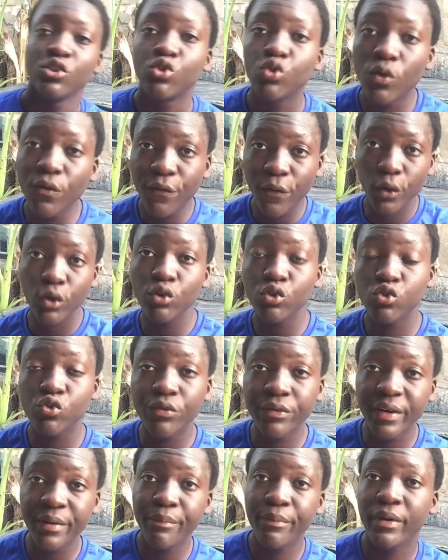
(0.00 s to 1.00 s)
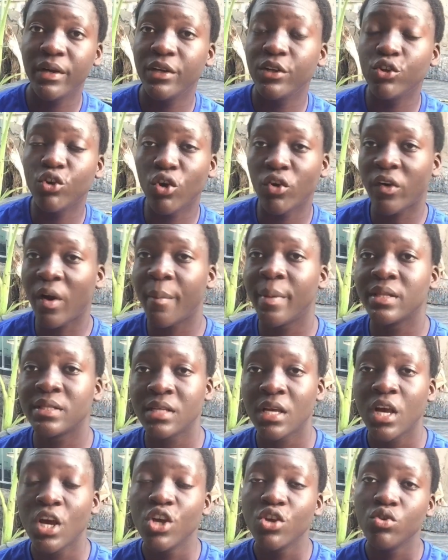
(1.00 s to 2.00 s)
So for you to rebreed your
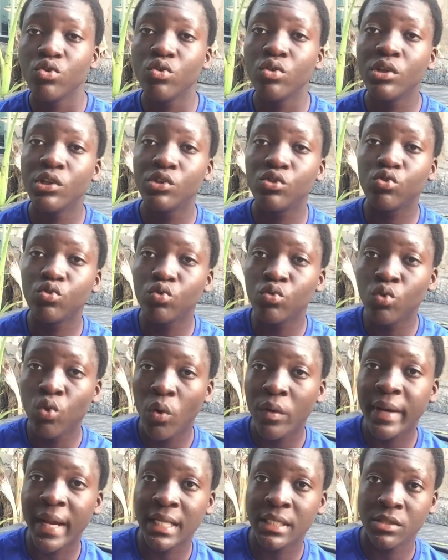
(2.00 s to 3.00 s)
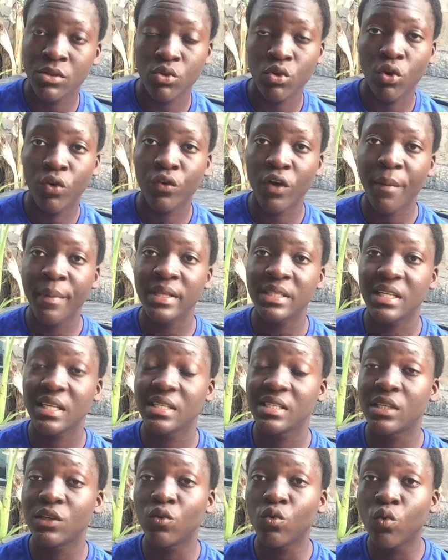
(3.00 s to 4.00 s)
rabbit, you need to know that your rabbit
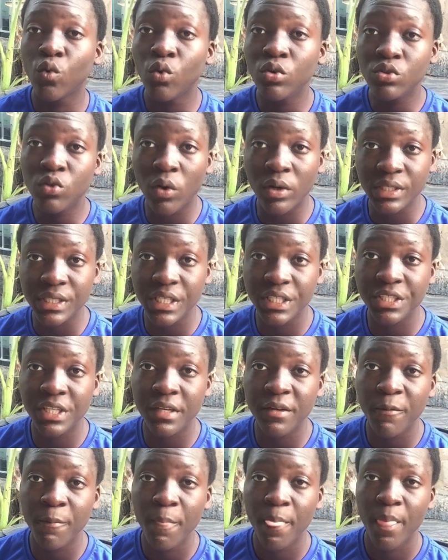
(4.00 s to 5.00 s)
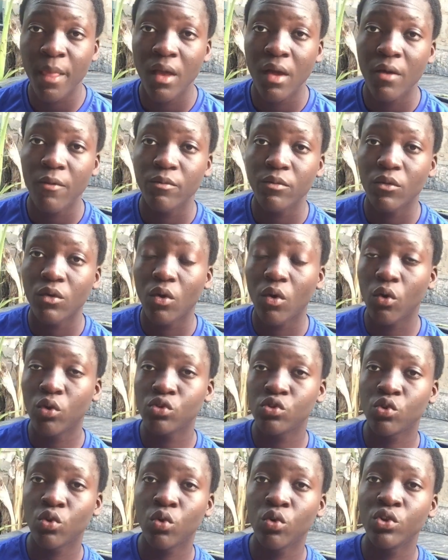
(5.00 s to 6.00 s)
is in good condition.
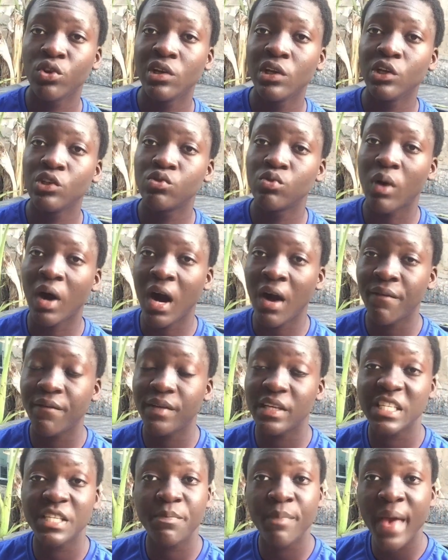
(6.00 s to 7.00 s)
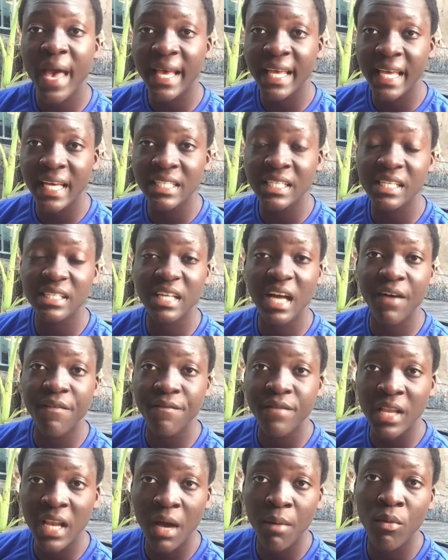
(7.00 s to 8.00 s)
Also, you need to have spare cages
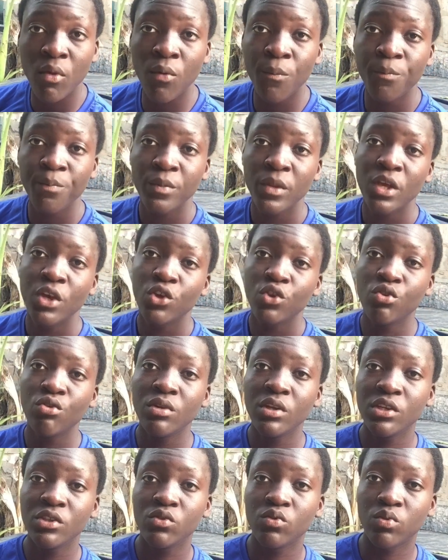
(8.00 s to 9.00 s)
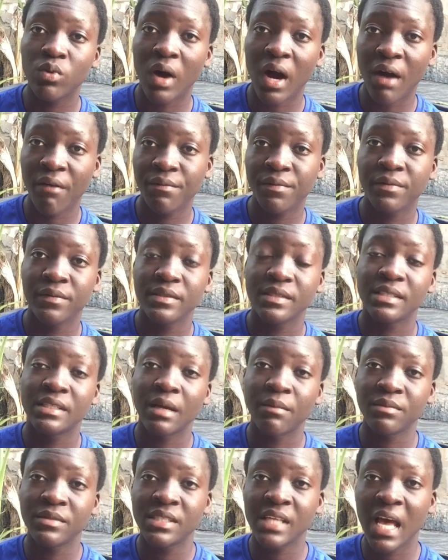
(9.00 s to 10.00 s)
available. You need to have
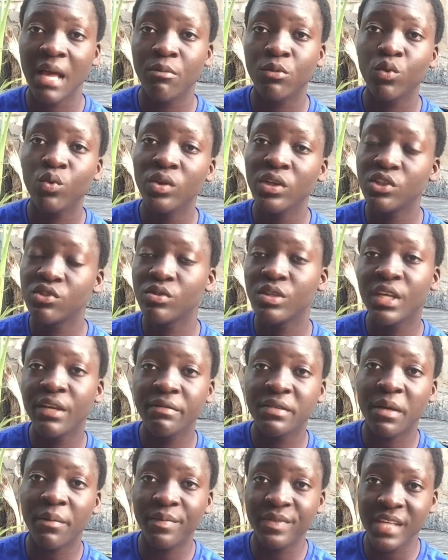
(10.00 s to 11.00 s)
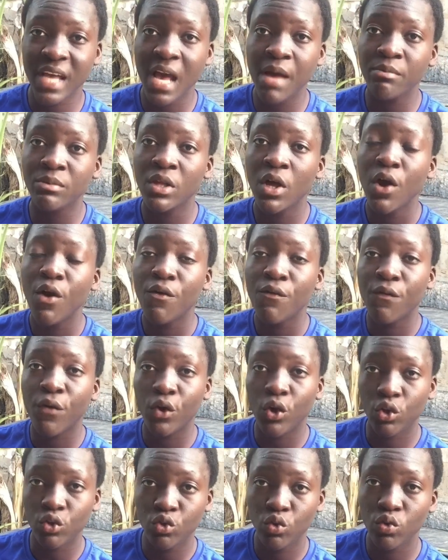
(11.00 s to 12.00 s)
some time. You need to give some time
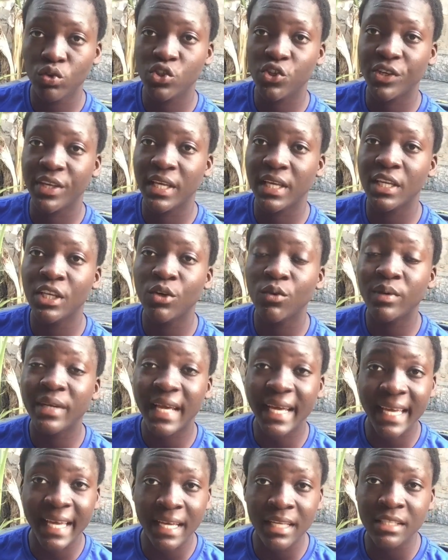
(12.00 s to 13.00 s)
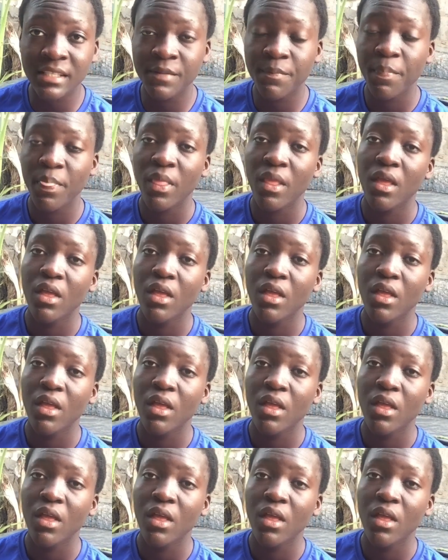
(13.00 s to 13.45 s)
for your doe to kindle the kids.